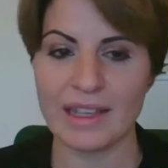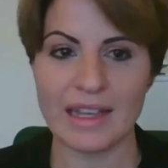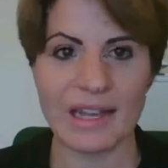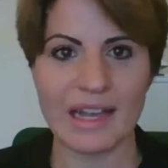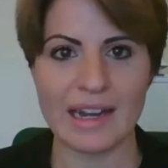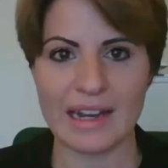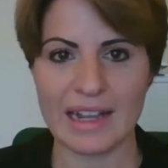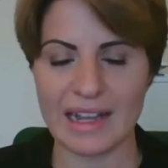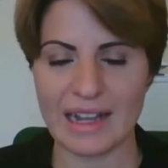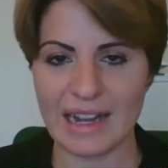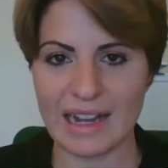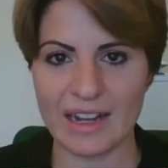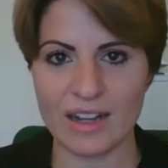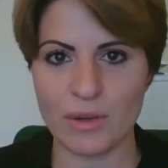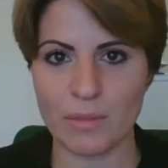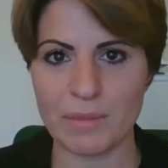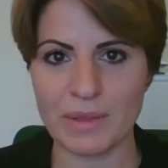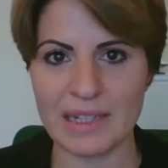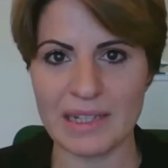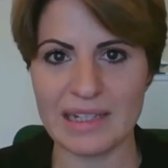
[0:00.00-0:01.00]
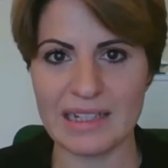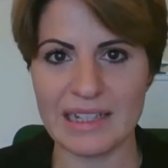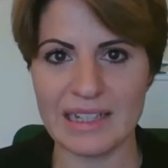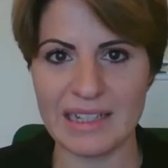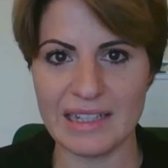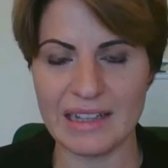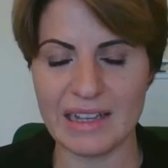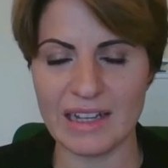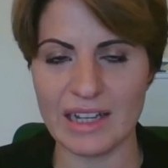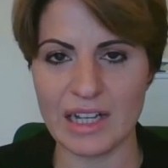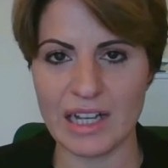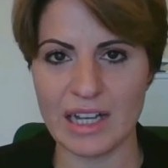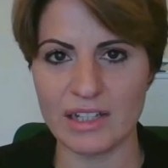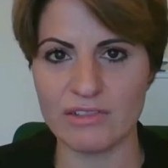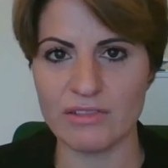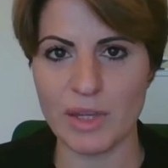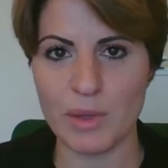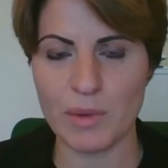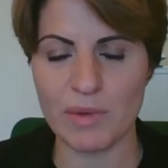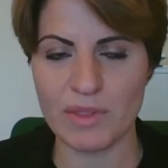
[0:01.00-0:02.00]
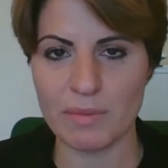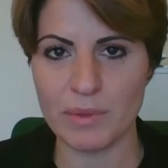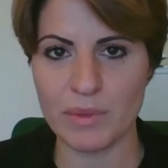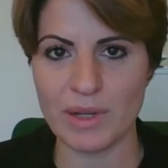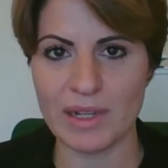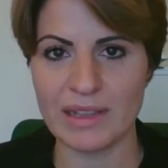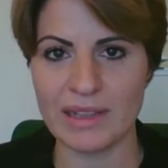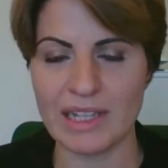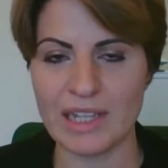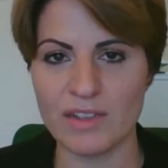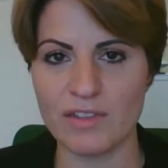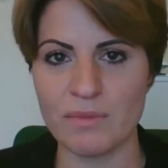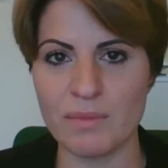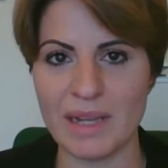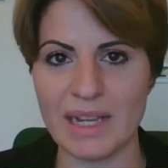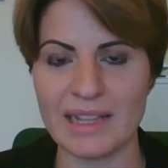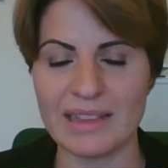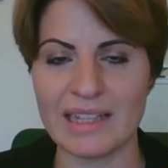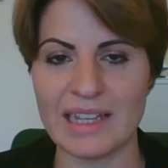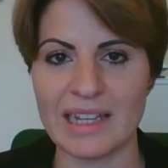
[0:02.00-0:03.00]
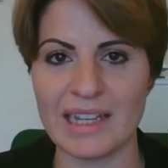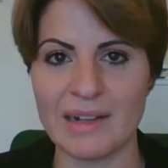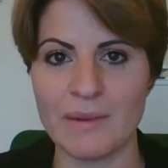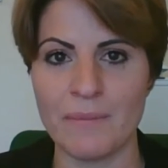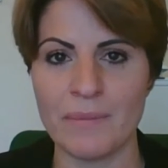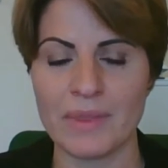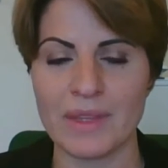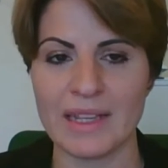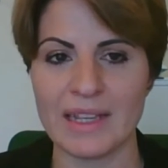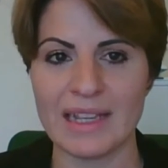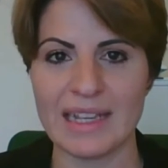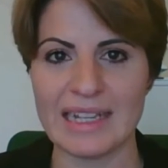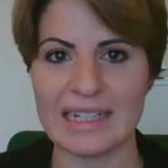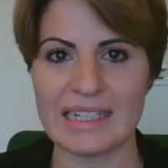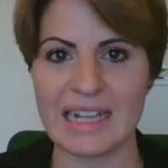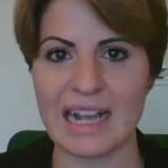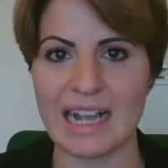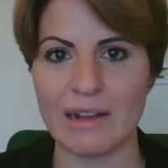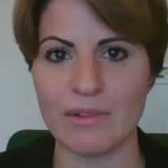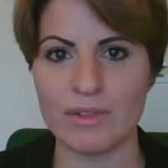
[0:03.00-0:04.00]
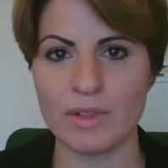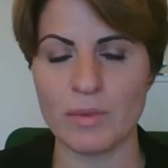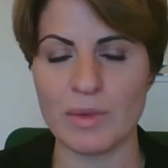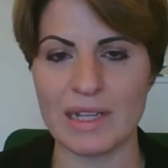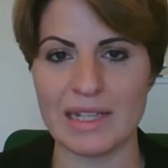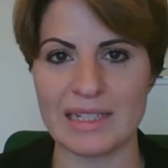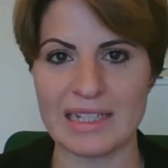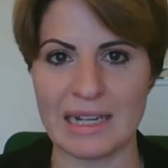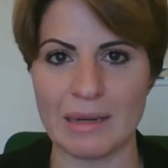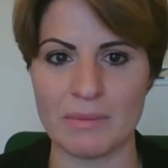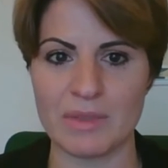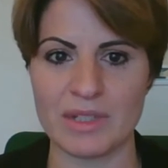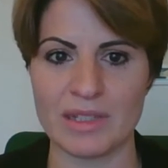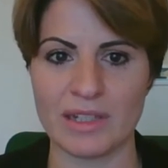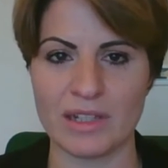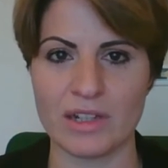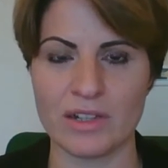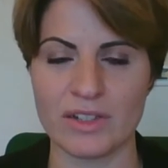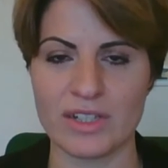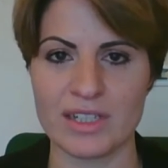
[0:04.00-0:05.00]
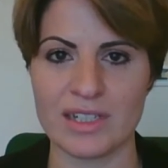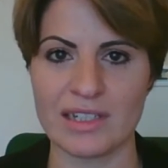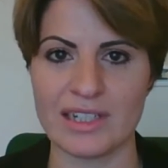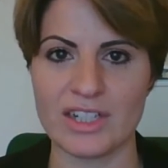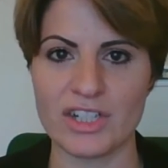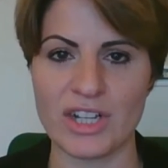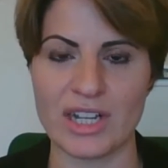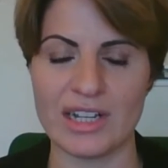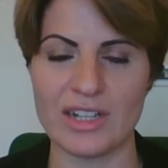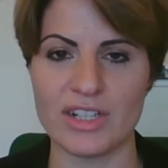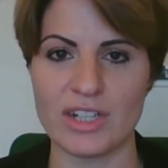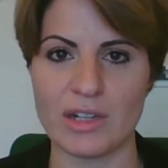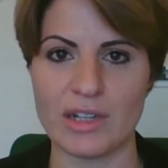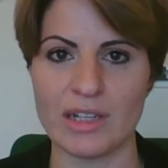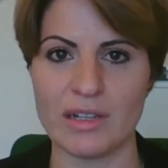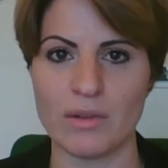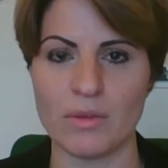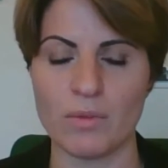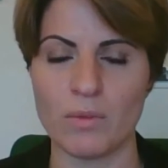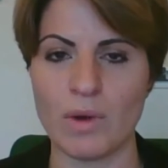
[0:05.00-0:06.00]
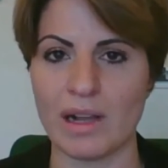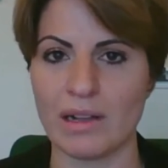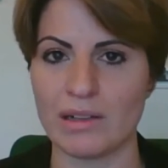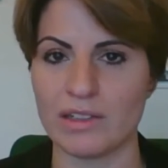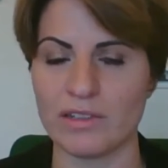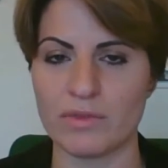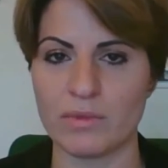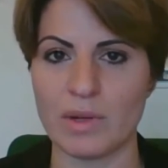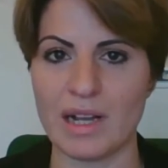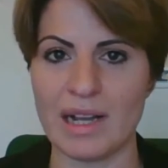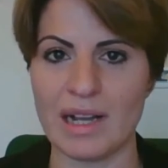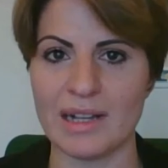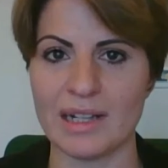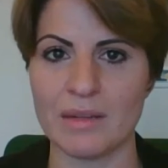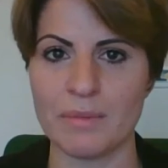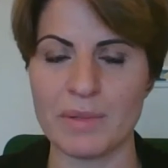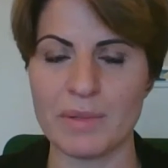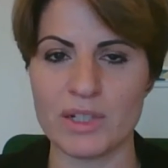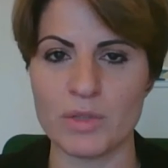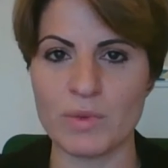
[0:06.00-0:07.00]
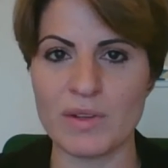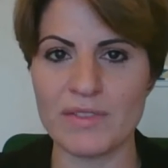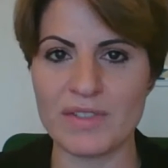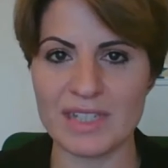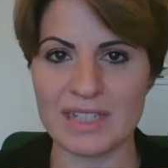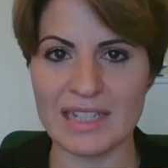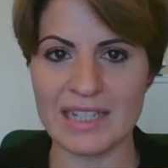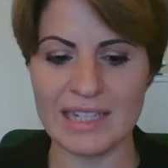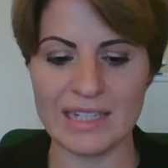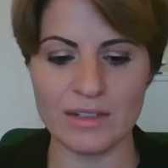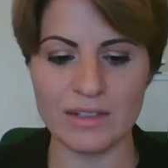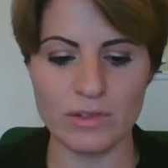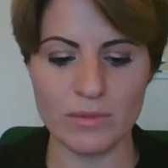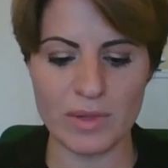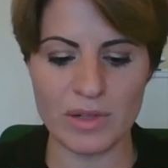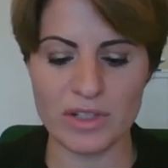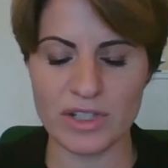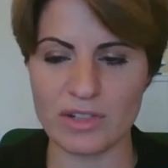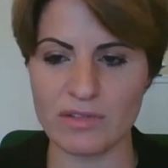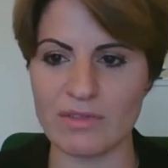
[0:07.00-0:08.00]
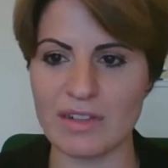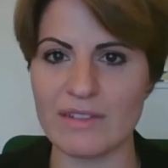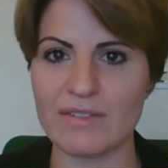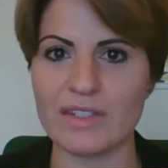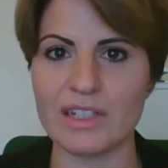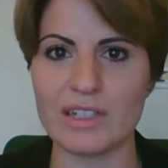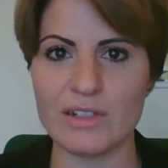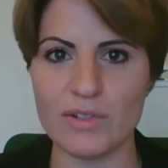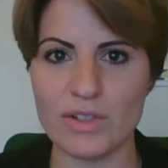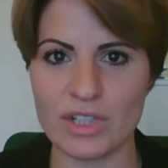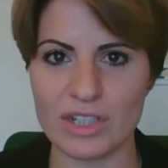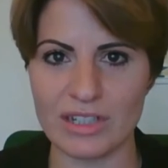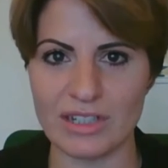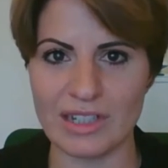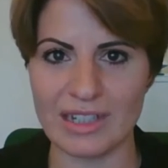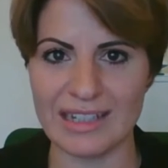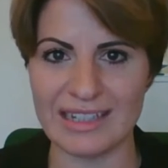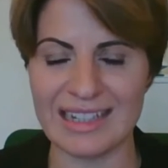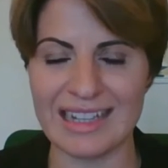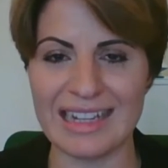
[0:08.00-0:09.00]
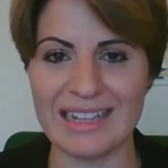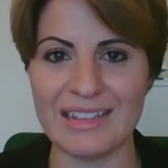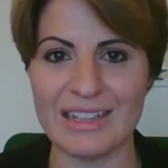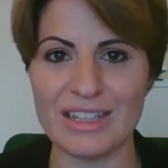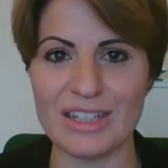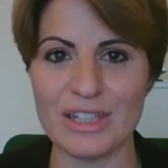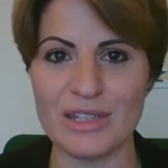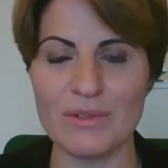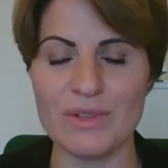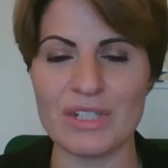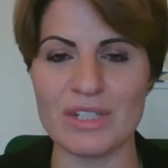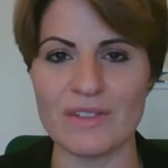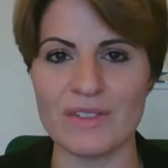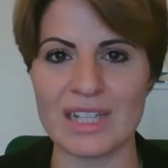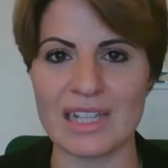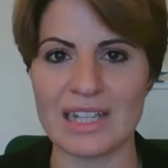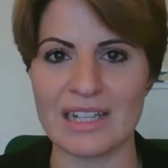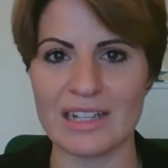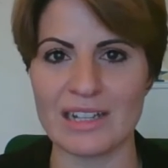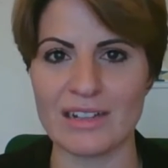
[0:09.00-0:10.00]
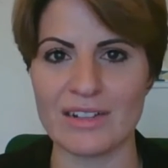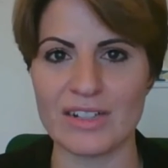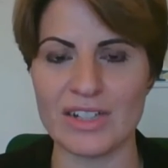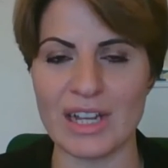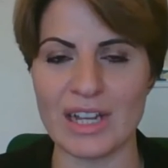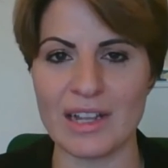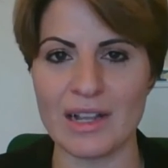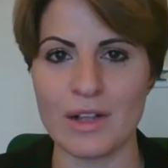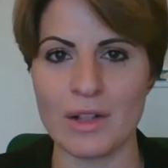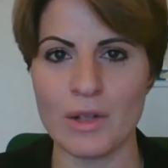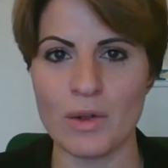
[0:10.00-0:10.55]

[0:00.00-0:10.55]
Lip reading: I completely agree with the point that you've made there. It's how do we adapt to the constantly changing world of work? Because we've seen almost a revolution in the use of technology.